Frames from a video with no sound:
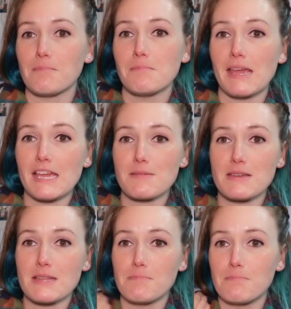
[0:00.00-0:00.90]
maybe
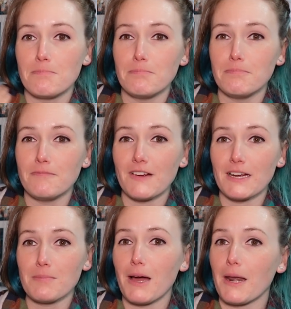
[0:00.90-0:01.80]
the
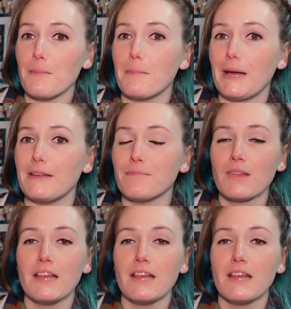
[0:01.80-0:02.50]
very bottom, but